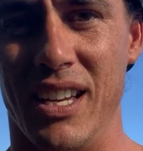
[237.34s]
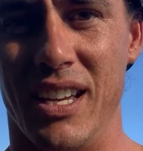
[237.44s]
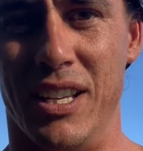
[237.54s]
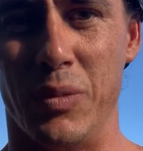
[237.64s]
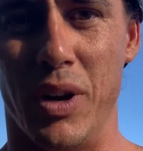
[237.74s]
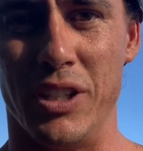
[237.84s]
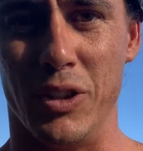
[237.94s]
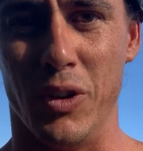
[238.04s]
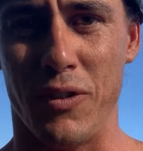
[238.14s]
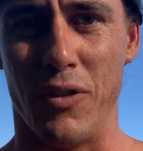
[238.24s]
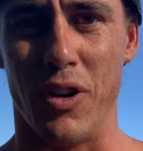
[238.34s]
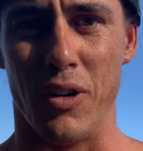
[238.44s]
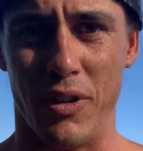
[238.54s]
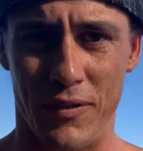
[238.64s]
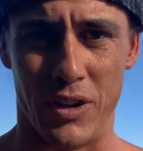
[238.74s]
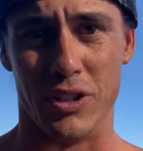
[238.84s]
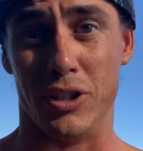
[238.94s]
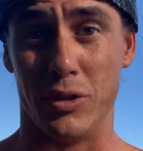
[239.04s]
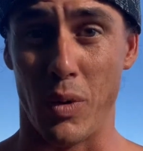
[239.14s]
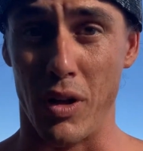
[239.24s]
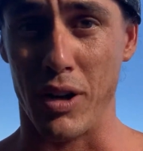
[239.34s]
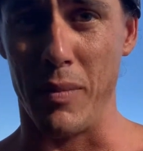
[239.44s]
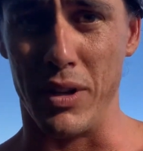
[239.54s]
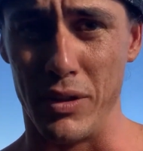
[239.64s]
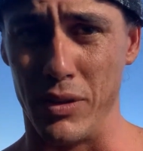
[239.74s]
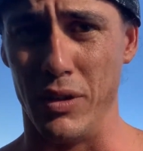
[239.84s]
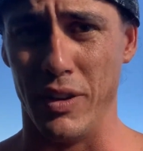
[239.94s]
it's one to look for if there's a swell coming through in